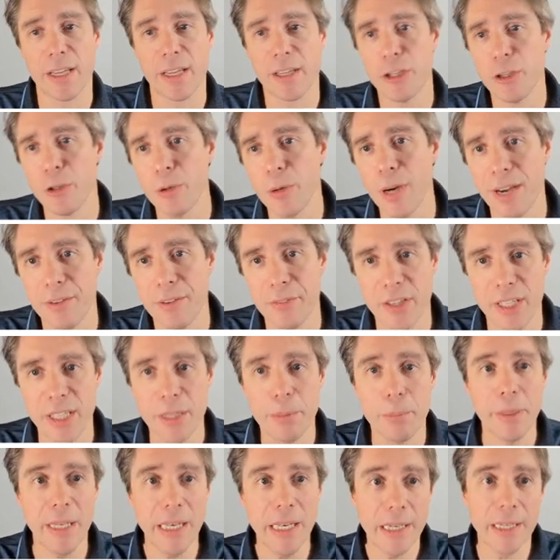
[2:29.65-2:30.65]
you have the
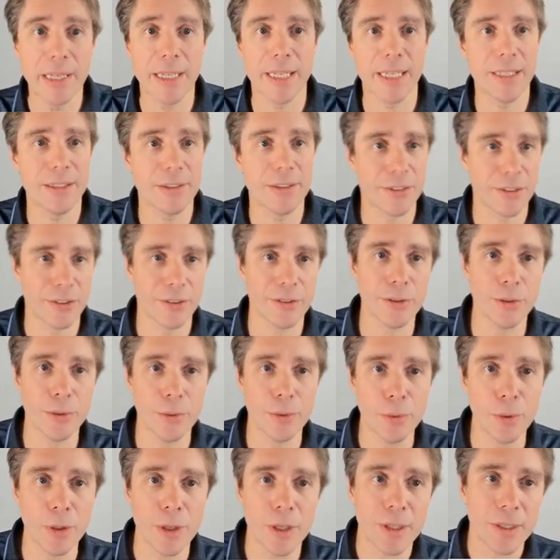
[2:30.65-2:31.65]
ability
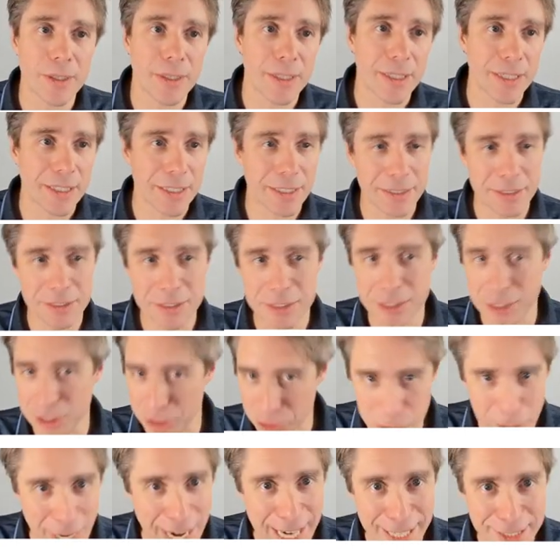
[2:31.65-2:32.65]
to
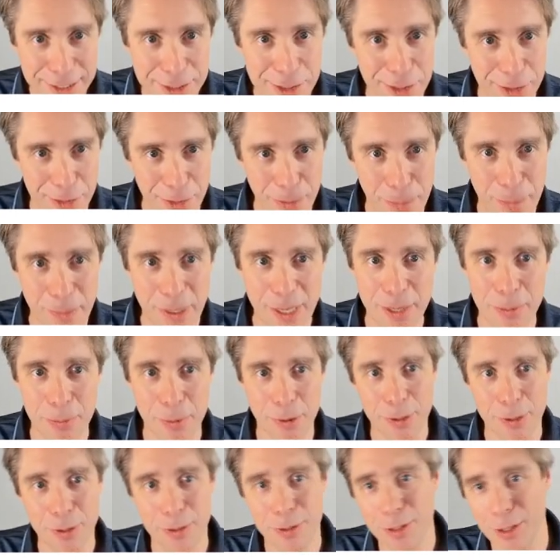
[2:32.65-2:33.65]
distract other
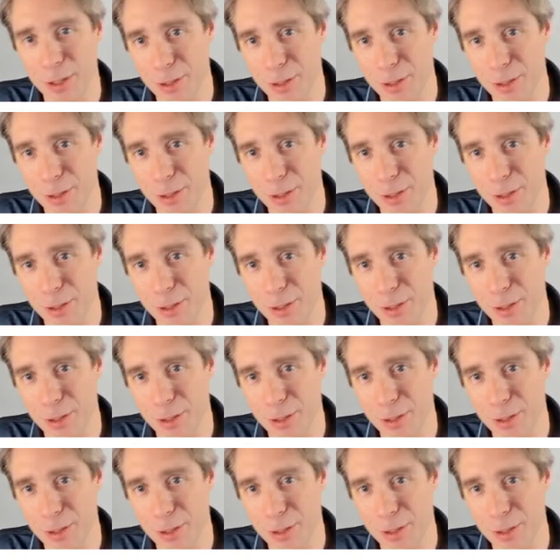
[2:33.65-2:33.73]
people.